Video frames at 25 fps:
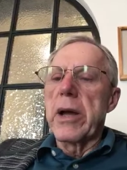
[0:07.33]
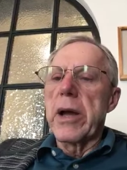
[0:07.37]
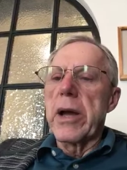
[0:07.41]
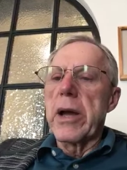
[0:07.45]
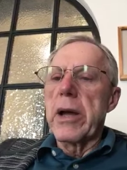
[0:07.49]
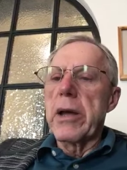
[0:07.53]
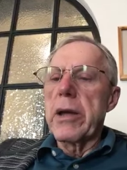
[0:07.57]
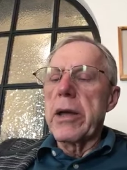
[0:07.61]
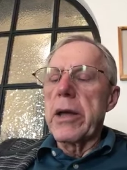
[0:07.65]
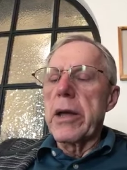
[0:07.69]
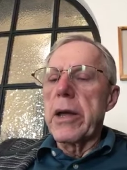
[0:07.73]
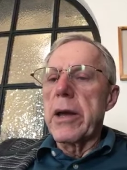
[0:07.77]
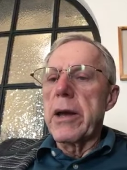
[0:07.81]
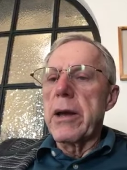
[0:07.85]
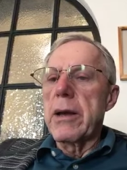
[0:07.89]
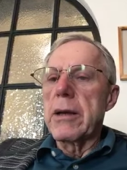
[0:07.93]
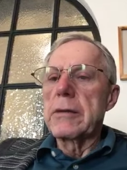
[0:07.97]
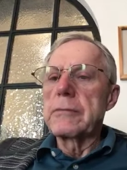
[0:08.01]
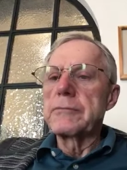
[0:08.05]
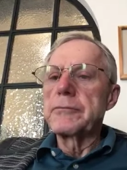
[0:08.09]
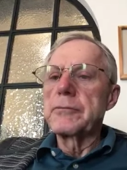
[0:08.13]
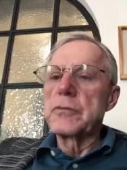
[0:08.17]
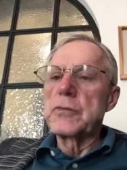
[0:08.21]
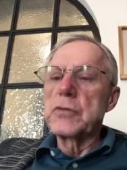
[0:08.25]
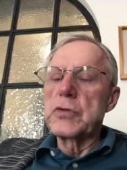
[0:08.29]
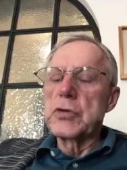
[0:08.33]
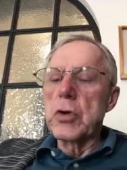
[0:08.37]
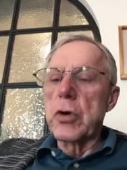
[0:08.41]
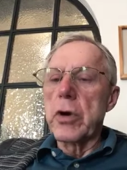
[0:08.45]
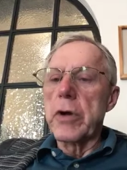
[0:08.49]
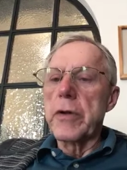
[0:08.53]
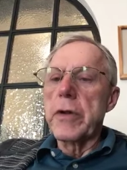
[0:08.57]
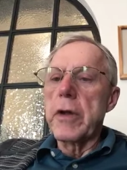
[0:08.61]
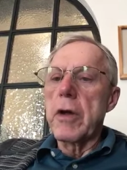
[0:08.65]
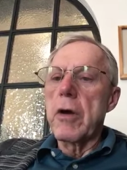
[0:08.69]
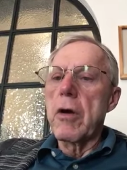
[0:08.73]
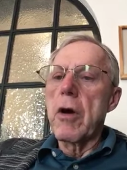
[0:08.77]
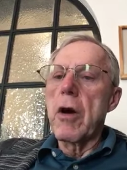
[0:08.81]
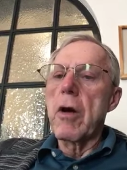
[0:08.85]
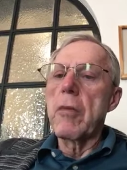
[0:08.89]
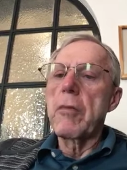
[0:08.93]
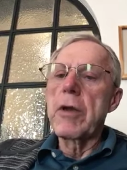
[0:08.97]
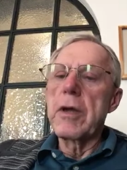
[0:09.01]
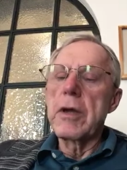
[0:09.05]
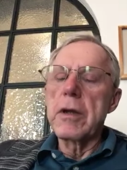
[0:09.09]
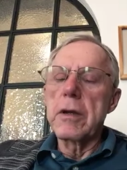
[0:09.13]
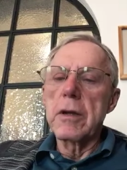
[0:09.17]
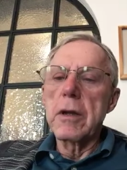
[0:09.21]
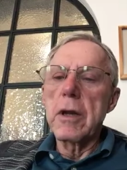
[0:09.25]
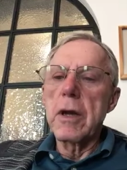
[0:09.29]
I uh, joined the
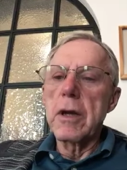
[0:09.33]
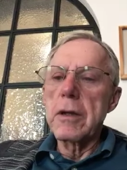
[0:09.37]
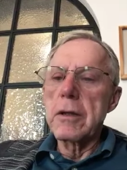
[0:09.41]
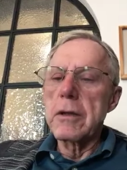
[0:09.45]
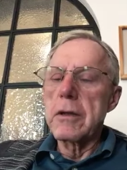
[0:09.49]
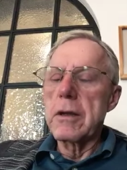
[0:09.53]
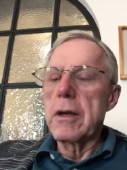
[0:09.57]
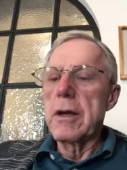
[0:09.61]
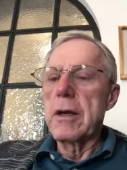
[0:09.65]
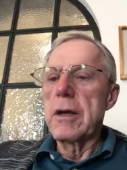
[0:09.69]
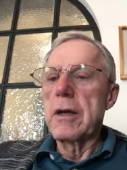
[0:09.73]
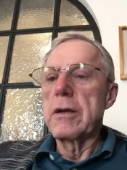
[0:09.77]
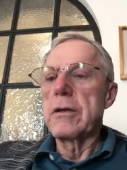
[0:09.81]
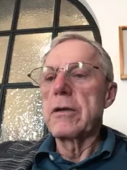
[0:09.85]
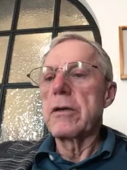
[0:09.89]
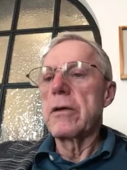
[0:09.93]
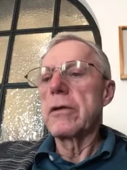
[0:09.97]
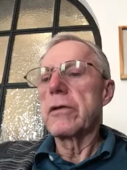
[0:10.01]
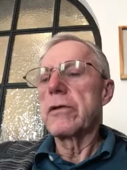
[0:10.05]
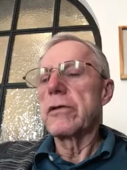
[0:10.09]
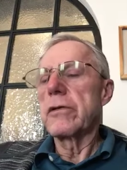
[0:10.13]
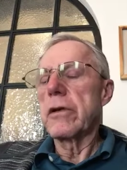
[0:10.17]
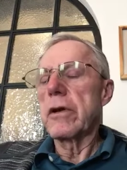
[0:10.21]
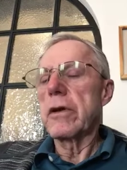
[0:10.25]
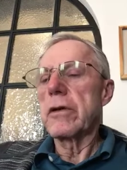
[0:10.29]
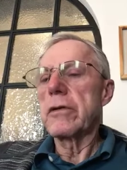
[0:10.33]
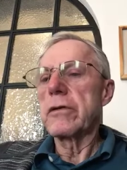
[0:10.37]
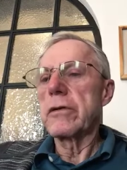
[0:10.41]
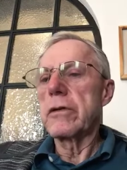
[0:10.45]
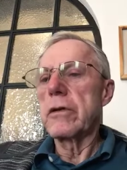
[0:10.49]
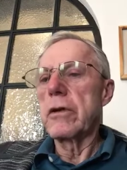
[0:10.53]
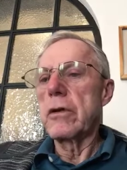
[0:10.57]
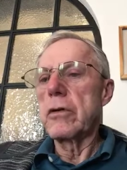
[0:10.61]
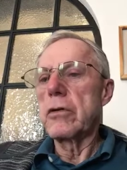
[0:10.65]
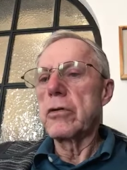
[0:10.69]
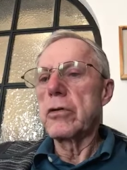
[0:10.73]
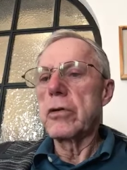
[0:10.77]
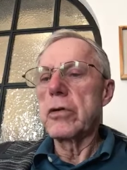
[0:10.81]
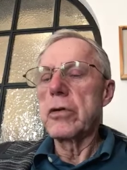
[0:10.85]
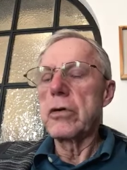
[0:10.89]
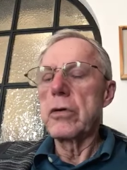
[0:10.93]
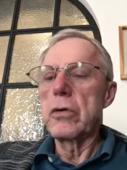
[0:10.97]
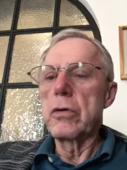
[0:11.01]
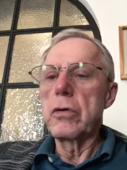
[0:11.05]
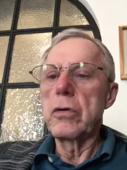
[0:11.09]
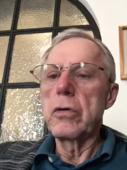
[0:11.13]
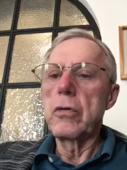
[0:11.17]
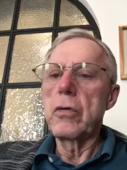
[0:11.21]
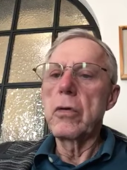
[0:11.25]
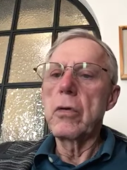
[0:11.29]
Army in
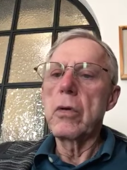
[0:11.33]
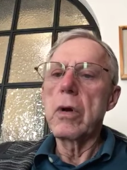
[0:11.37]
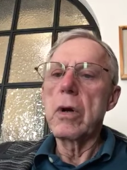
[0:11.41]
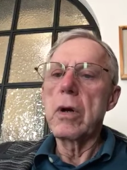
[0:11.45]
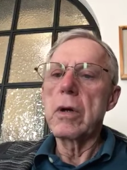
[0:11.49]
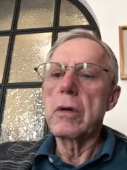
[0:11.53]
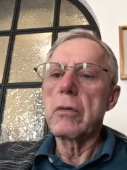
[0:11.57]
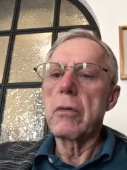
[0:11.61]
1962,